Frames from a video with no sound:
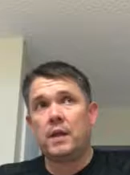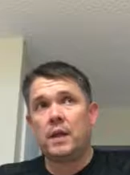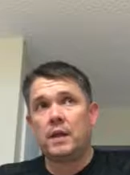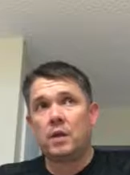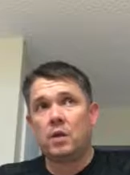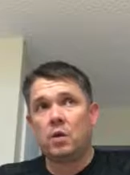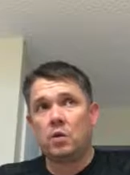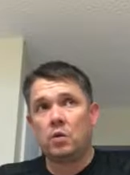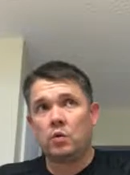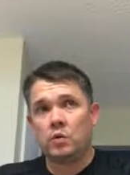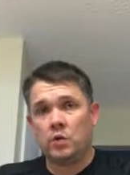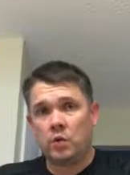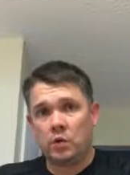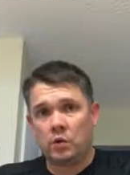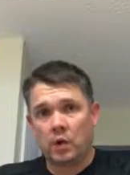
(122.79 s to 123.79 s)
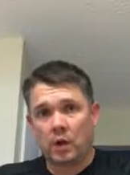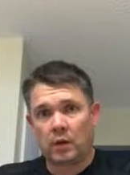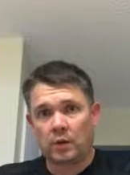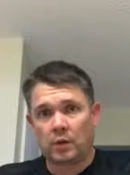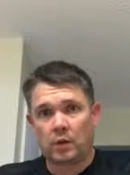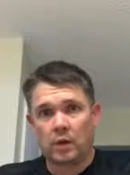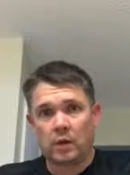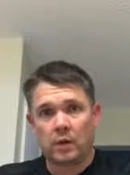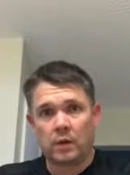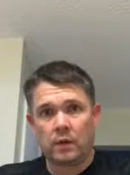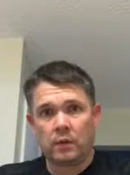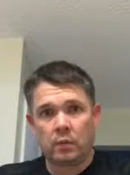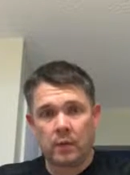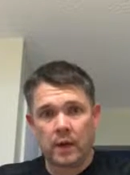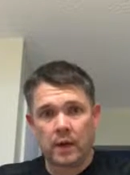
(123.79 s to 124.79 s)
then I go to the doctor on
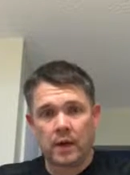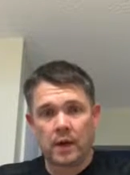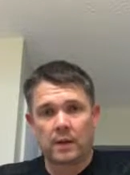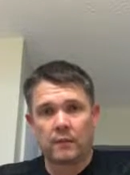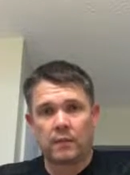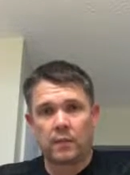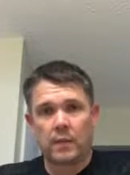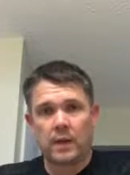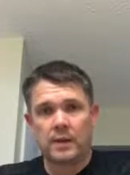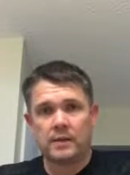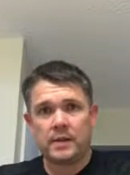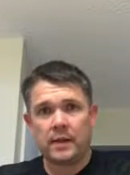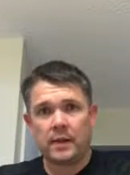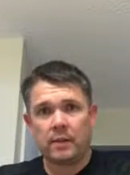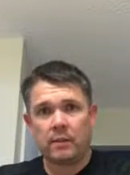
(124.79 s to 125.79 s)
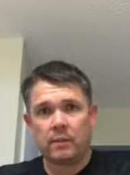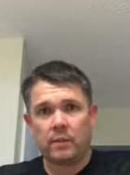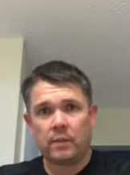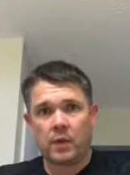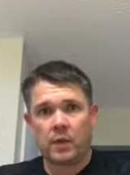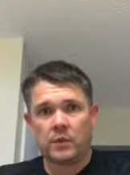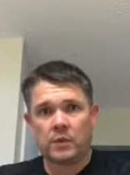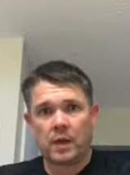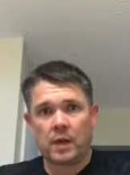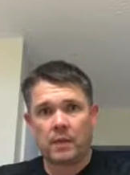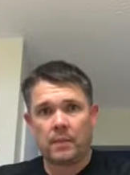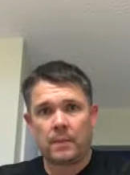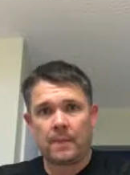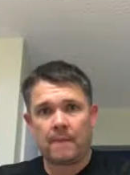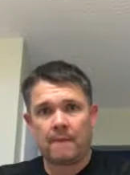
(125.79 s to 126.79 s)
the 29th for my second
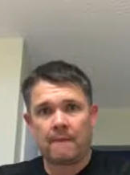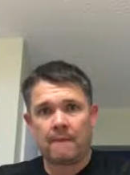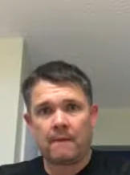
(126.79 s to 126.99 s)
post-op.